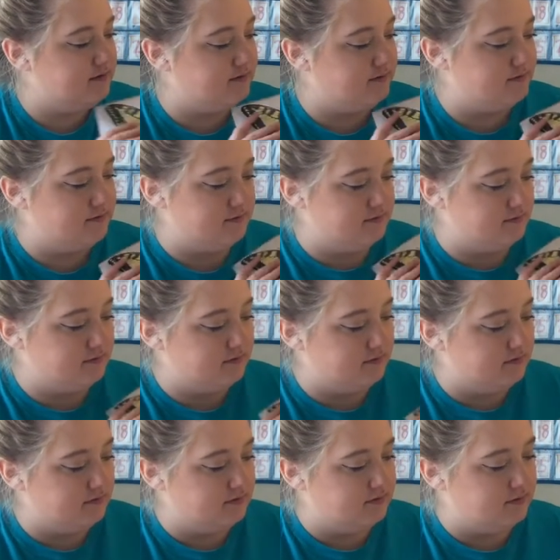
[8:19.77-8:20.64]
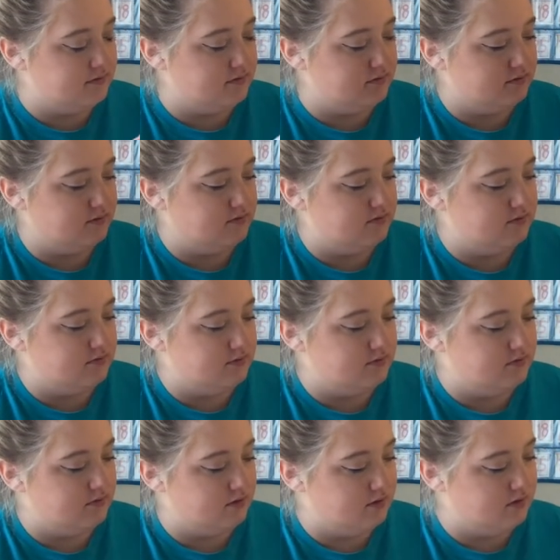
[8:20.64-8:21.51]

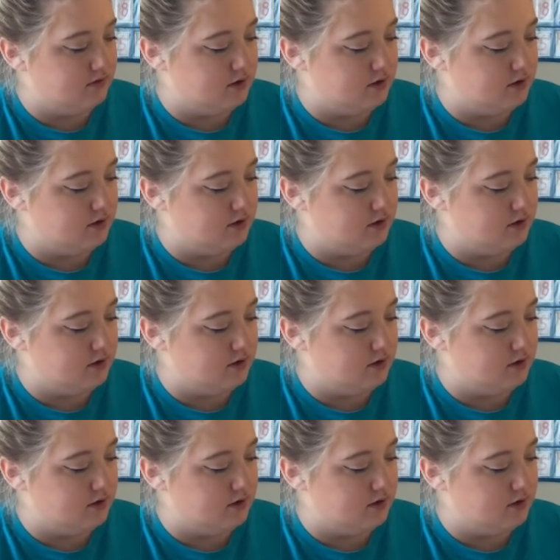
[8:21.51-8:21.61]
Nothing is said.